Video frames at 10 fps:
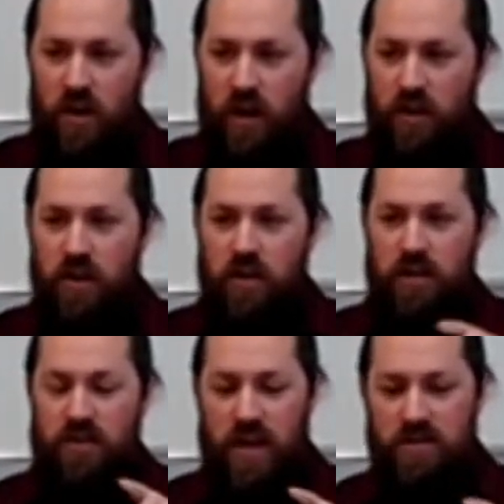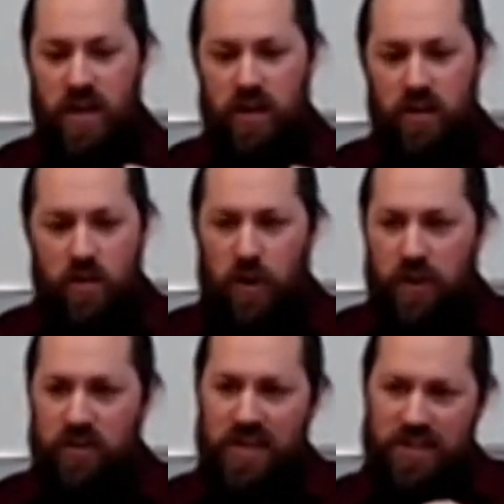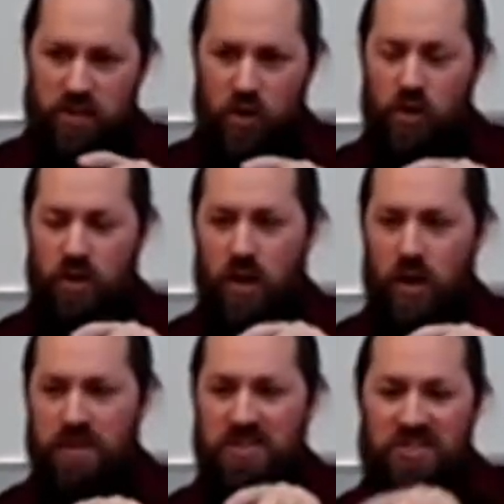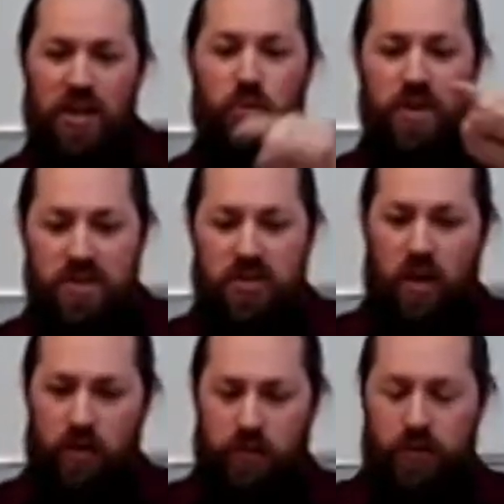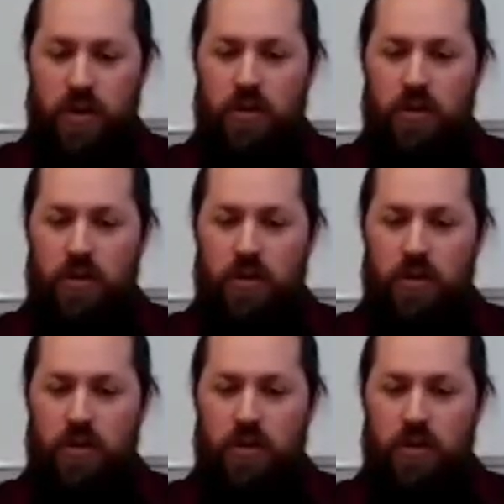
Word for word: Uh, he says then, but this uh, series of